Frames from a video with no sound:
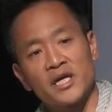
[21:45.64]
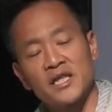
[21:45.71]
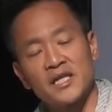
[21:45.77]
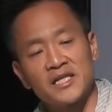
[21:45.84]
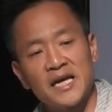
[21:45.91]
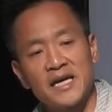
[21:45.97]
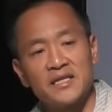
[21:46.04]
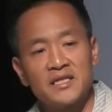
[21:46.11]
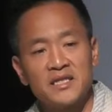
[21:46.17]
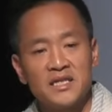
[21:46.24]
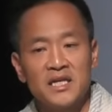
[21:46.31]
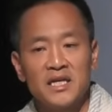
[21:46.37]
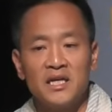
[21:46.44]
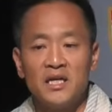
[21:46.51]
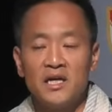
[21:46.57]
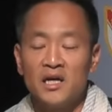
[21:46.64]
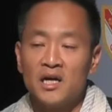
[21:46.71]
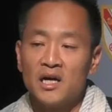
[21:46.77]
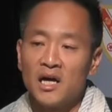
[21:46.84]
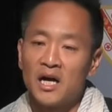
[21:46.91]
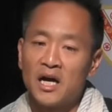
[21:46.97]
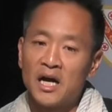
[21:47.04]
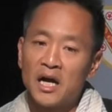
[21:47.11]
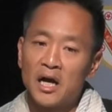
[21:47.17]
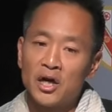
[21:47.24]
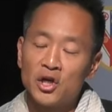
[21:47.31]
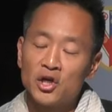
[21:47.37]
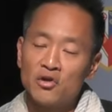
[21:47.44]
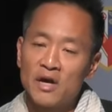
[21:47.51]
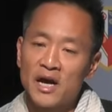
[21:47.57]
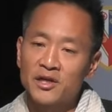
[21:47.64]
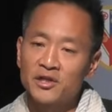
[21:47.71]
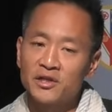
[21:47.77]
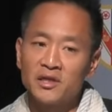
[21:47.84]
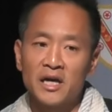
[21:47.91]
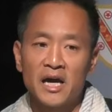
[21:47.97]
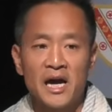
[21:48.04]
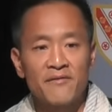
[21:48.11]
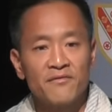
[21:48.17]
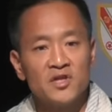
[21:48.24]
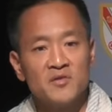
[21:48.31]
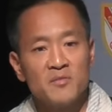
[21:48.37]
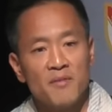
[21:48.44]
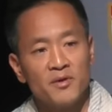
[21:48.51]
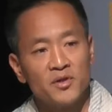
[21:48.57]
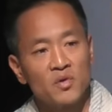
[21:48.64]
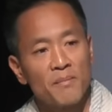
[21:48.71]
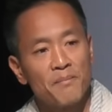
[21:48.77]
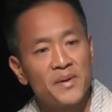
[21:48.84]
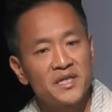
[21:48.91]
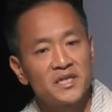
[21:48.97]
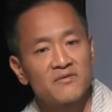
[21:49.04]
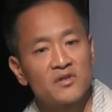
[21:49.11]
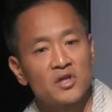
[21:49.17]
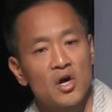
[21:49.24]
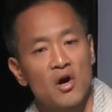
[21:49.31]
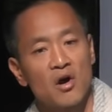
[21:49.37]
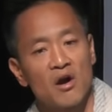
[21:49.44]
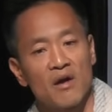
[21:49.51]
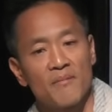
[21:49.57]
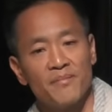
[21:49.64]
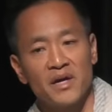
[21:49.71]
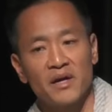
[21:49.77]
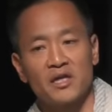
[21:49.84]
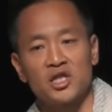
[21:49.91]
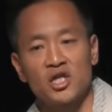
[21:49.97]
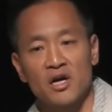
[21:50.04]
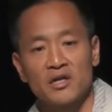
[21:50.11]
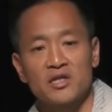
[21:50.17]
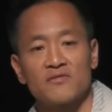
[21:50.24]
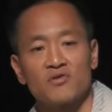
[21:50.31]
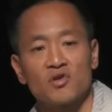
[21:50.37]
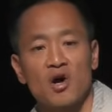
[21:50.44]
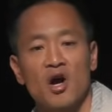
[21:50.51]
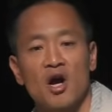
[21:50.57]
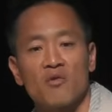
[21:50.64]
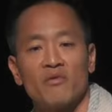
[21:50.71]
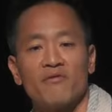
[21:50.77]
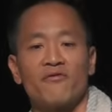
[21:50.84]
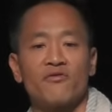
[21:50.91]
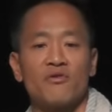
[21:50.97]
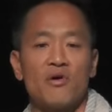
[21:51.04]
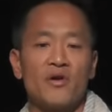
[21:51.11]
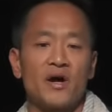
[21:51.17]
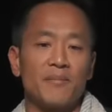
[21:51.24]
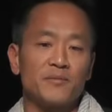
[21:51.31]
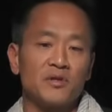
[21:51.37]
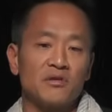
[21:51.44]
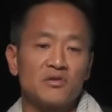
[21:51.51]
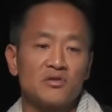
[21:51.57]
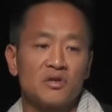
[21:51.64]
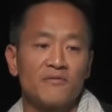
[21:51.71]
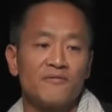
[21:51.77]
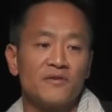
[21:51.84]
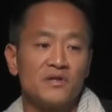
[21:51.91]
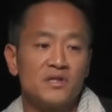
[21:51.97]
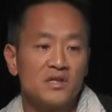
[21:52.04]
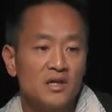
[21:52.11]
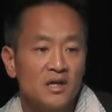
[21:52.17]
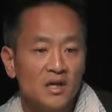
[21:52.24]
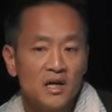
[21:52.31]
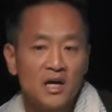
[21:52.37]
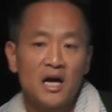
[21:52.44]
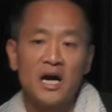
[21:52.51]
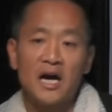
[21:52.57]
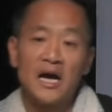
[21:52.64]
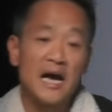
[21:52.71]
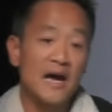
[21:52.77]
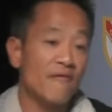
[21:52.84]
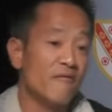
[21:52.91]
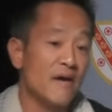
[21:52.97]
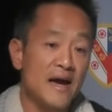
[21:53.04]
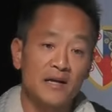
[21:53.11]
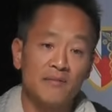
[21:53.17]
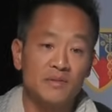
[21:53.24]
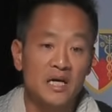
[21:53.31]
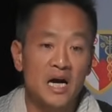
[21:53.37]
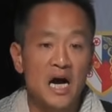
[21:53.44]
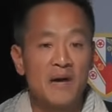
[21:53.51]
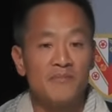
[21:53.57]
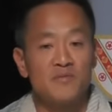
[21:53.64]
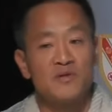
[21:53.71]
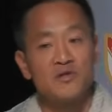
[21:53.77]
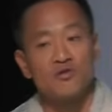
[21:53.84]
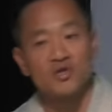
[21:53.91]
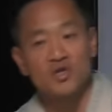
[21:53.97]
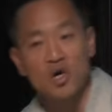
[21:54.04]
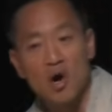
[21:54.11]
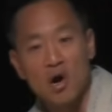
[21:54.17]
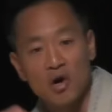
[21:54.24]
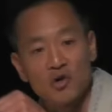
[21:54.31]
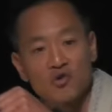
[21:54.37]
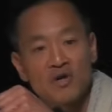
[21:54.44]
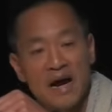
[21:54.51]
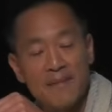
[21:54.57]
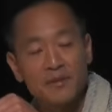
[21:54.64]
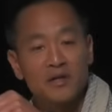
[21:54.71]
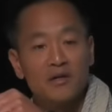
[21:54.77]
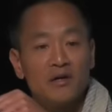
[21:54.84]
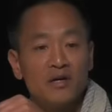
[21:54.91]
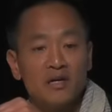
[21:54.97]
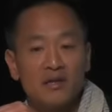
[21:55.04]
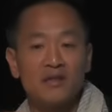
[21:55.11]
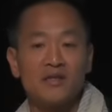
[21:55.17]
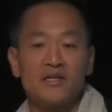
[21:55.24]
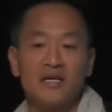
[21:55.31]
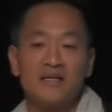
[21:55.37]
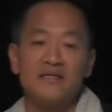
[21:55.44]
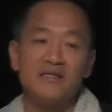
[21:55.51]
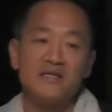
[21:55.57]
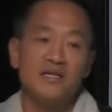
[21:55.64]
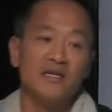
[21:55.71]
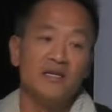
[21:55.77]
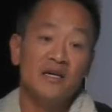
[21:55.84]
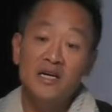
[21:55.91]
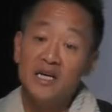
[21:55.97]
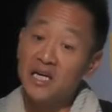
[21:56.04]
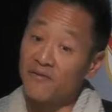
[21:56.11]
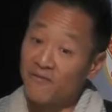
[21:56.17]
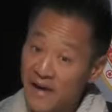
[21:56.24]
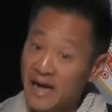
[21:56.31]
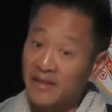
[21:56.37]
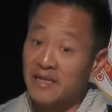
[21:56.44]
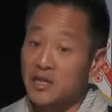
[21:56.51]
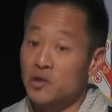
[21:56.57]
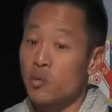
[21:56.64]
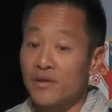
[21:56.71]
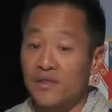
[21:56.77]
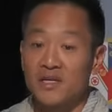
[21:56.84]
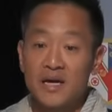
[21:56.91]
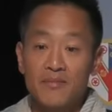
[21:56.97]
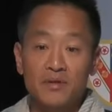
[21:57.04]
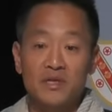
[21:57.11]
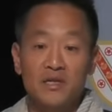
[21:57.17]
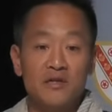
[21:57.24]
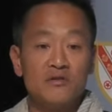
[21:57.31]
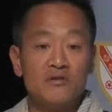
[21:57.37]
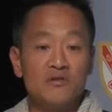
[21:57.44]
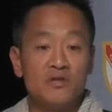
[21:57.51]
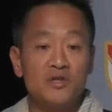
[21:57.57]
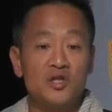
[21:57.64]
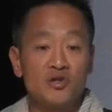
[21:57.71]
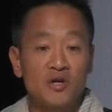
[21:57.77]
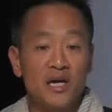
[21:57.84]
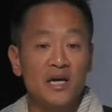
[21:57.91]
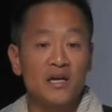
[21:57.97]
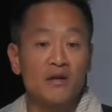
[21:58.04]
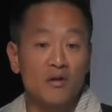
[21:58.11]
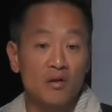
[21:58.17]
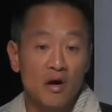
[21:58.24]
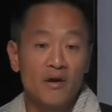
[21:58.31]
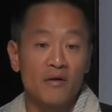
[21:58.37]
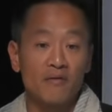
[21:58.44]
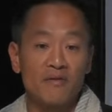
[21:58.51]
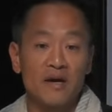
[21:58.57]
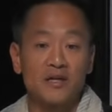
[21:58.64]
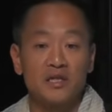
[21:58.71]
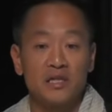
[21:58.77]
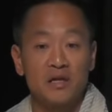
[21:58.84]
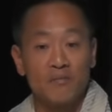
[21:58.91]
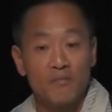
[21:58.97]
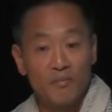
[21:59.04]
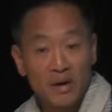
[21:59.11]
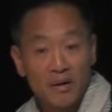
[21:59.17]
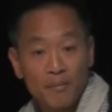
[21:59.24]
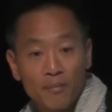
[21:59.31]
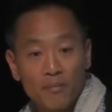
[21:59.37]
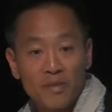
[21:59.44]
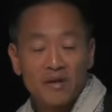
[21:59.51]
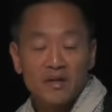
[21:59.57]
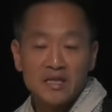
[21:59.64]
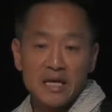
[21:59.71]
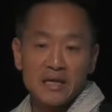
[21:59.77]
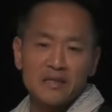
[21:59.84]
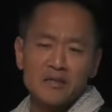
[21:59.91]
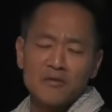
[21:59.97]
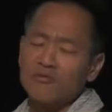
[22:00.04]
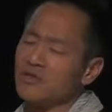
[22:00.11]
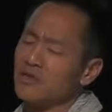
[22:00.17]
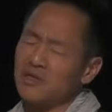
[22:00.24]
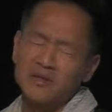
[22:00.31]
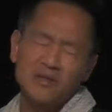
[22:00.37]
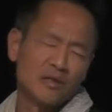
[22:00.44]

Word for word: at the Dead Sea, uh, you actually have these moments where bits of tar, big chunks of tar, would float up to the surface uh, at random times because there's tar trapped underneath the Dead Sea. In fact, that's what the Nabateans used to trade a lot of, actually. There'd been, there was these